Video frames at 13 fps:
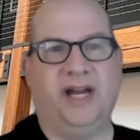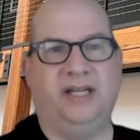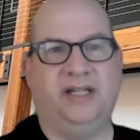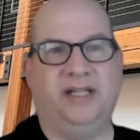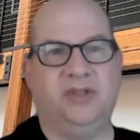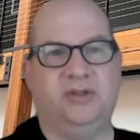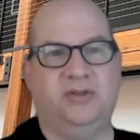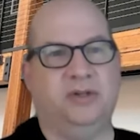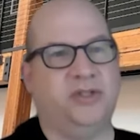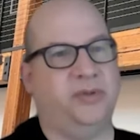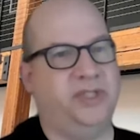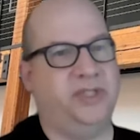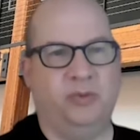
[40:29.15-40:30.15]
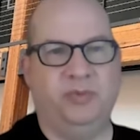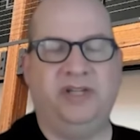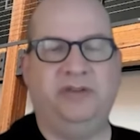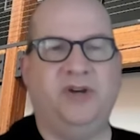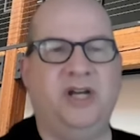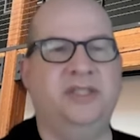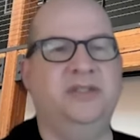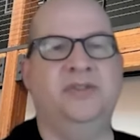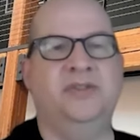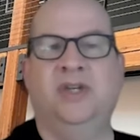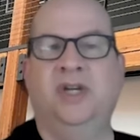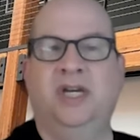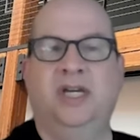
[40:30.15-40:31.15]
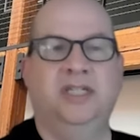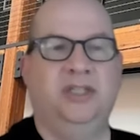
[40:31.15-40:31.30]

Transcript: right? Because there's only so many funds.